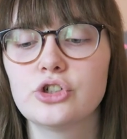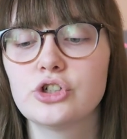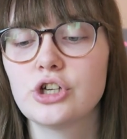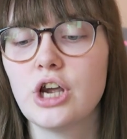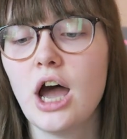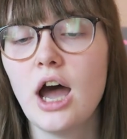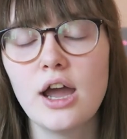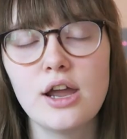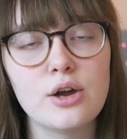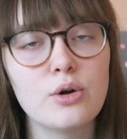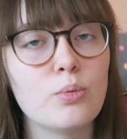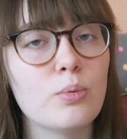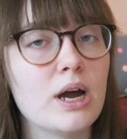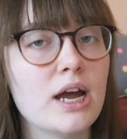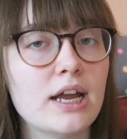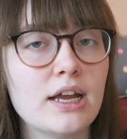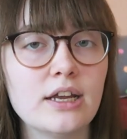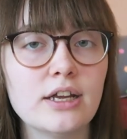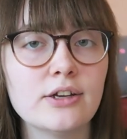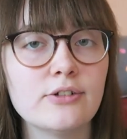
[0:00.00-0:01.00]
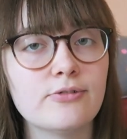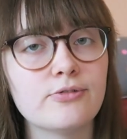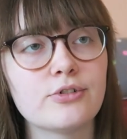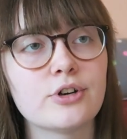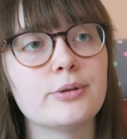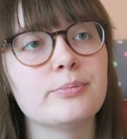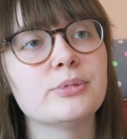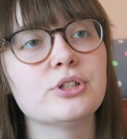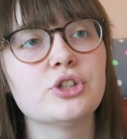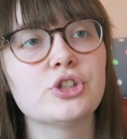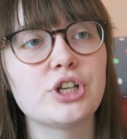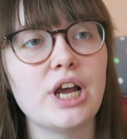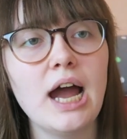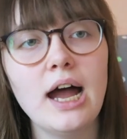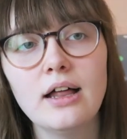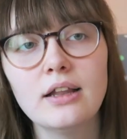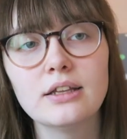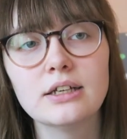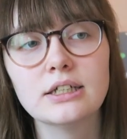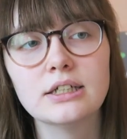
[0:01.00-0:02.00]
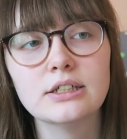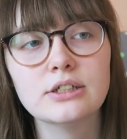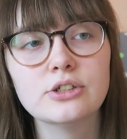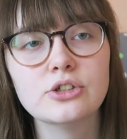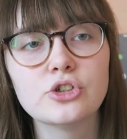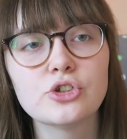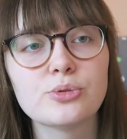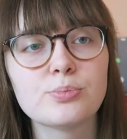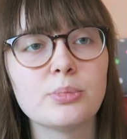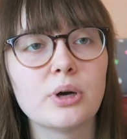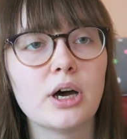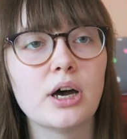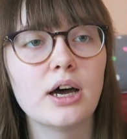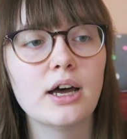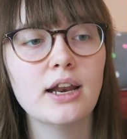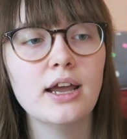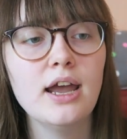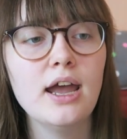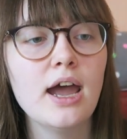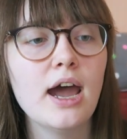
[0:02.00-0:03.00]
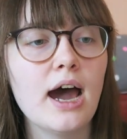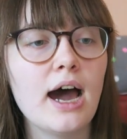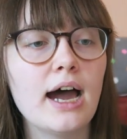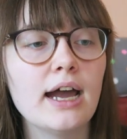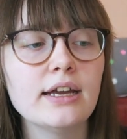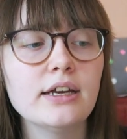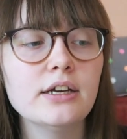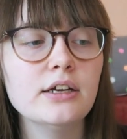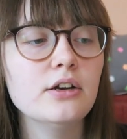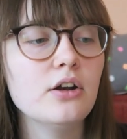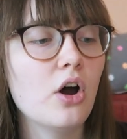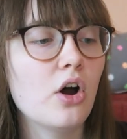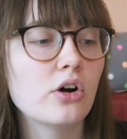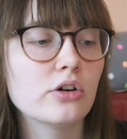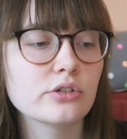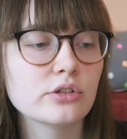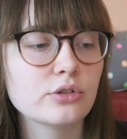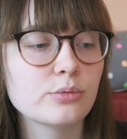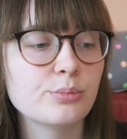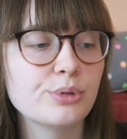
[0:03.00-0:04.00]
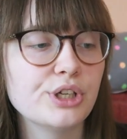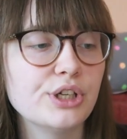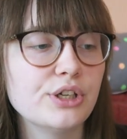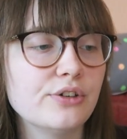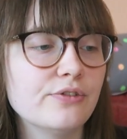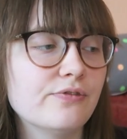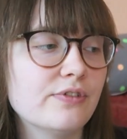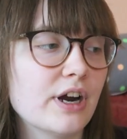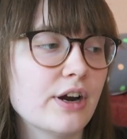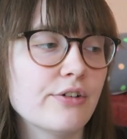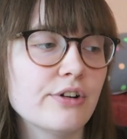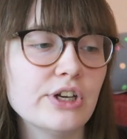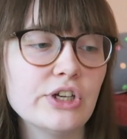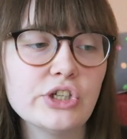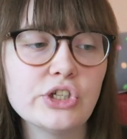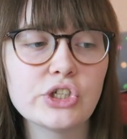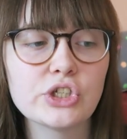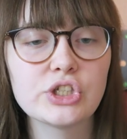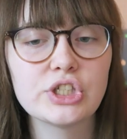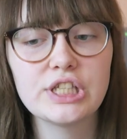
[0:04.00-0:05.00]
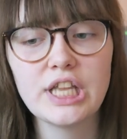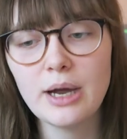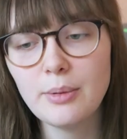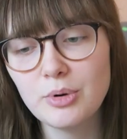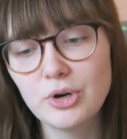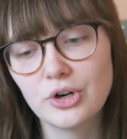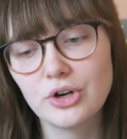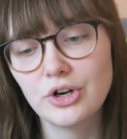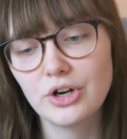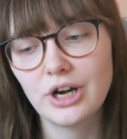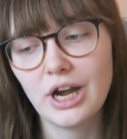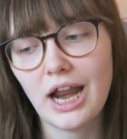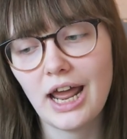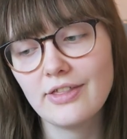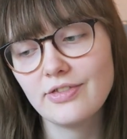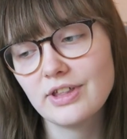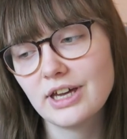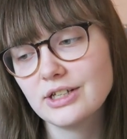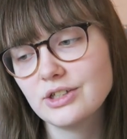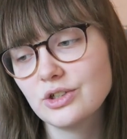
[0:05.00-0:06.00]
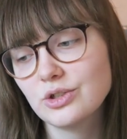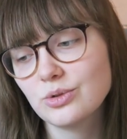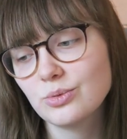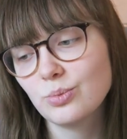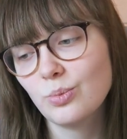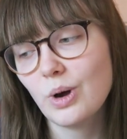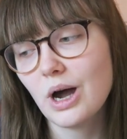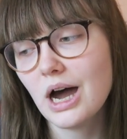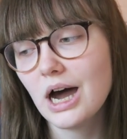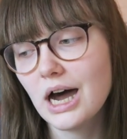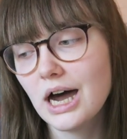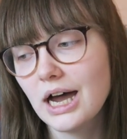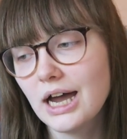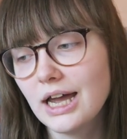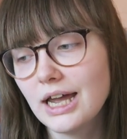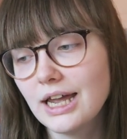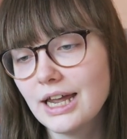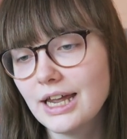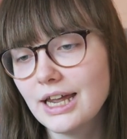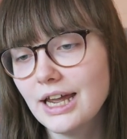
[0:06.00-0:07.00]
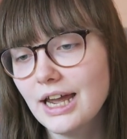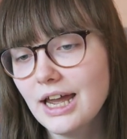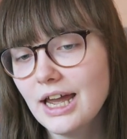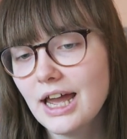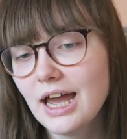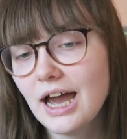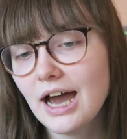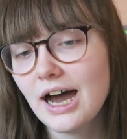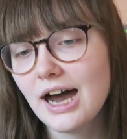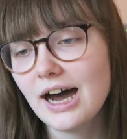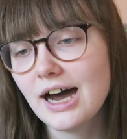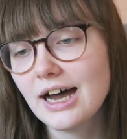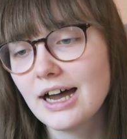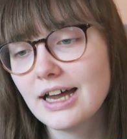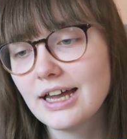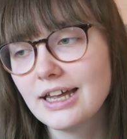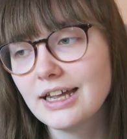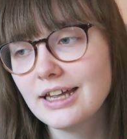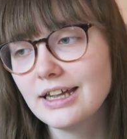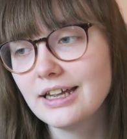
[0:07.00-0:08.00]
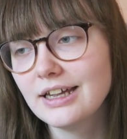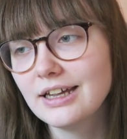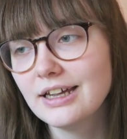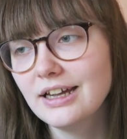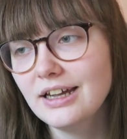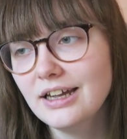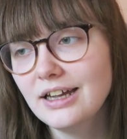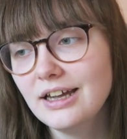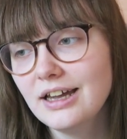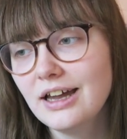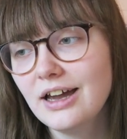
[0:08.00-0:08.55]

shy away from a challenge, but I can also be very stubborn, and that's why I